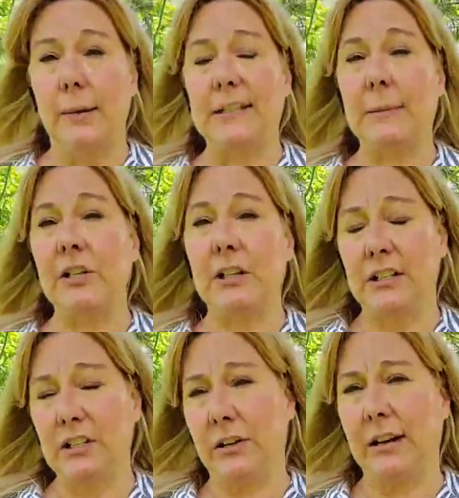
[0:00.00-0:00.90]

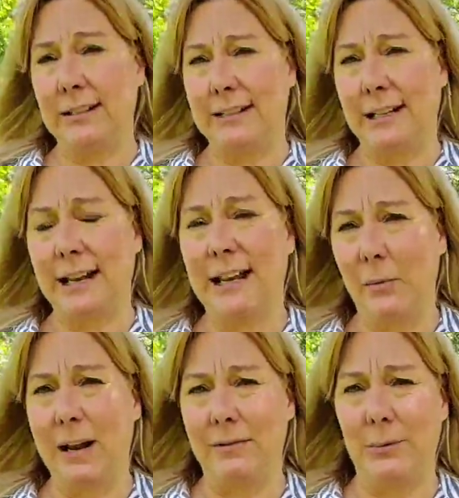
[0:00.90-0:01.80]
especially during a sudden heat
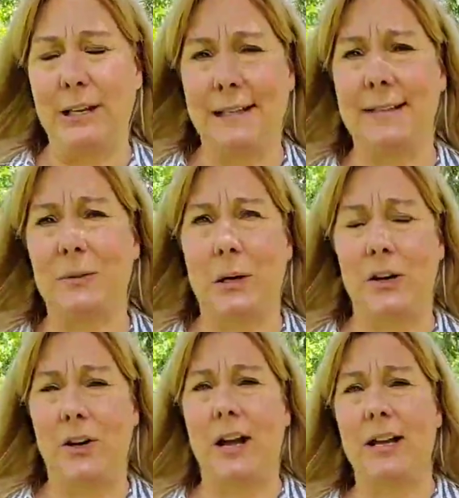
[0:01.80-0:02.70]
wave in places where
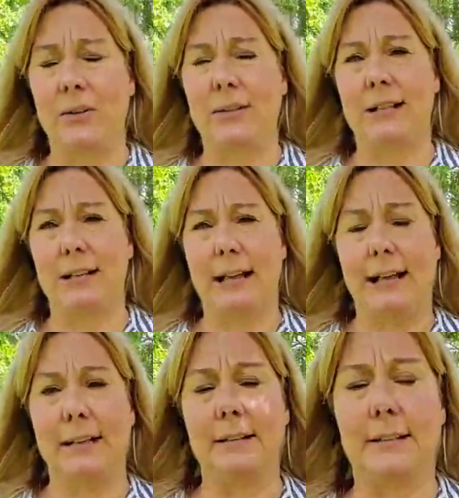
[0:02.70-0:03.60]
you're not used to the heat.